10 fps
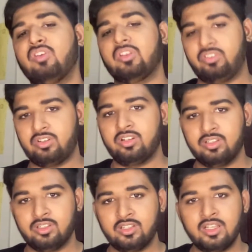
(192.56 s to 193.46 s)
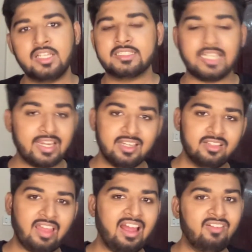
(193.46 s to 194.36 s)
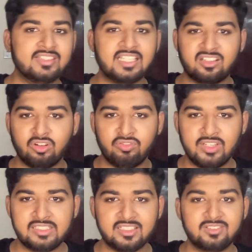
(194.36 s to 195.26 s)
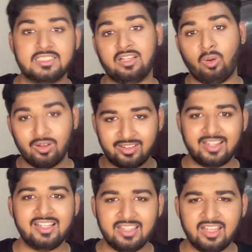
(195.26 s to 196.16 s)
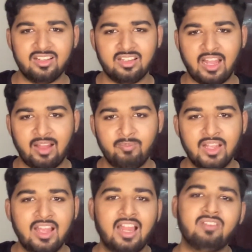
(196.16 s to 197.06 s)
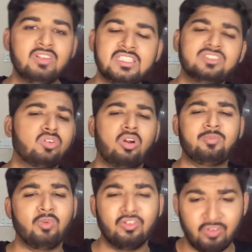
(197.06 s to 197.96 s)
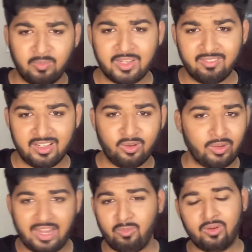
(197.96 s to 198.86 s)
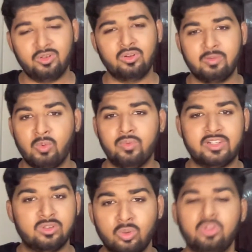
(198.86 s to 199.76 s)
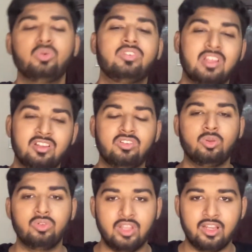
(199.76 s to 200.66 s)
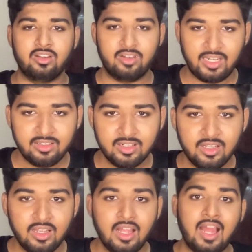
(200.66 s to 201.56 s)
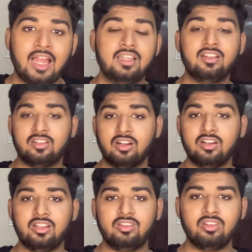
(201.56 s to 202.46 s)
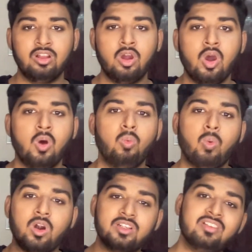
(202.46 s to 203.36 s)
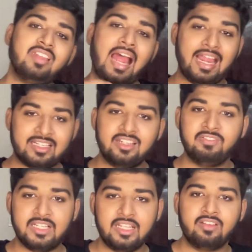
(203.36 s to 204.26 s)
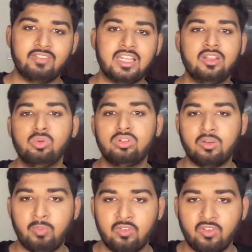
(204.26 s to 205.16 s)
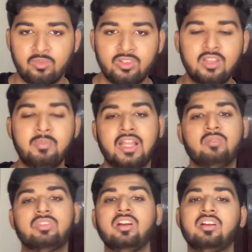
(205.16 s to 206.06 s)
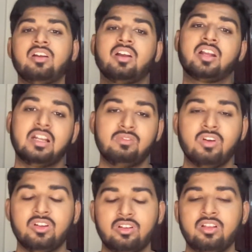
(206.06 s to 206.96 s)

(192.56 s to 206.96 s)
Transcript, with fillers: first? Second is I have a set of features which are already there in the app and which is not performing well. Okay, I want to remove it. No user is using it, right? And the third is what is the activity when a user performs? He becomes a convert,